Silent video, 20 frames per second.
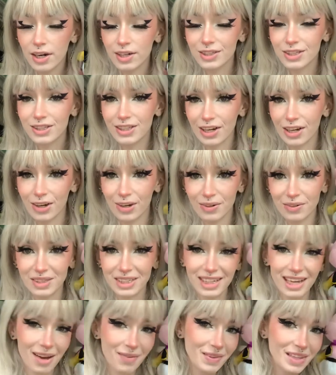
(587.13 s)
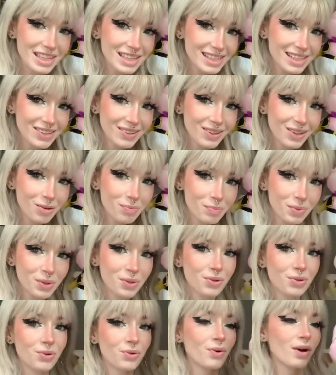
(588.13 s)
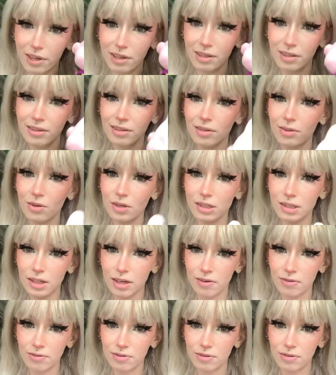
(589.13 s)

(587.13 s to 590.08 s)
So she got me this cute little Boo Kristoff.